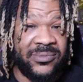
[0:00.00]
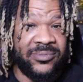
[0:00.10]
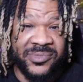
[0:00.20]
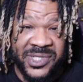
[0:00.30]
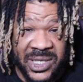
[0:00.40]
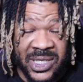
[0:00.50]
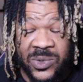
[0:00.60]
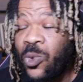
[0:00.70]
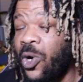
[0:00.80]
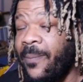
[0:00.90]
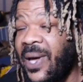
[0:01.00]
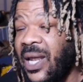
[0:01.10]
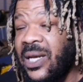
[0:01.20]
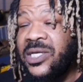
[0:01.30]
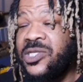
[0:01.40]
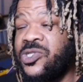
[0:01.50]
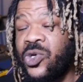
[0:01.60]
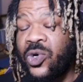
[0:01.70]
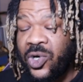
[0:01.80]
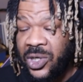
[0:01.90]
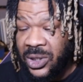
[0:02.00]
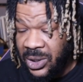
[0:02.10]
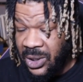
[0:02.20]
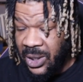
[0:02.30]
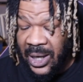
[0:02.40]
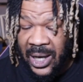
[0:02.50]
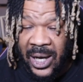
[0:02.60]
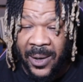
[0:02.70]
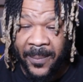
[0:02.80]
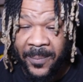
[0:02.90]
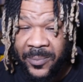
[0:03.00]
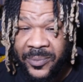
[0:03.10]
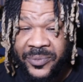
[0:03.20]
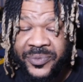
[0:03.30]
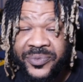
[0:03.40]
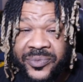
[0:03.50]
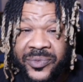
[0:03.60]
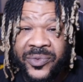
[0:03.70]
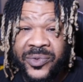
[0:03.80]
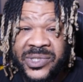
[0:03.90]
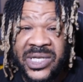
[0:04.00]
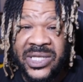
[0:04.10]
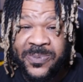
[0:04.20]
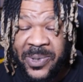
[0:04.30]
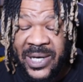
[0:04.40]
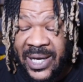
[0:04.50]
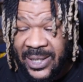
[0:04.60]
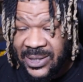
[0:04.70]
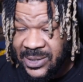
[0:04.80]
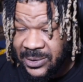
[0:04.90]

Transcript: see, this watermelons or um, seedless bananas.